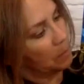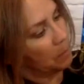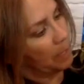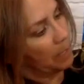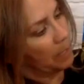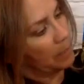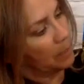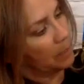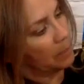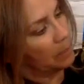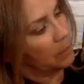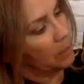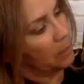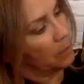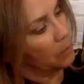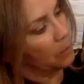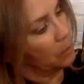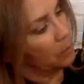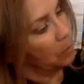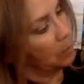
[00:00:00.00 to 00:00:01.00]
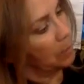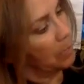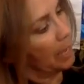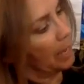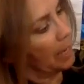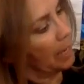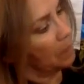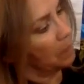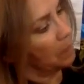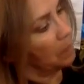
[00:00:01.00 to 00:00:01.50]
paint another
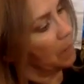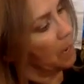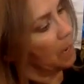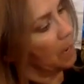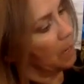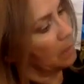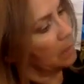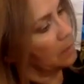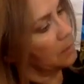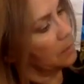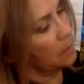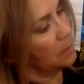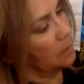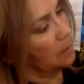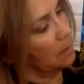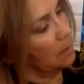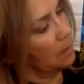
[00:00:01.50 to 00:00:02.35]
black box,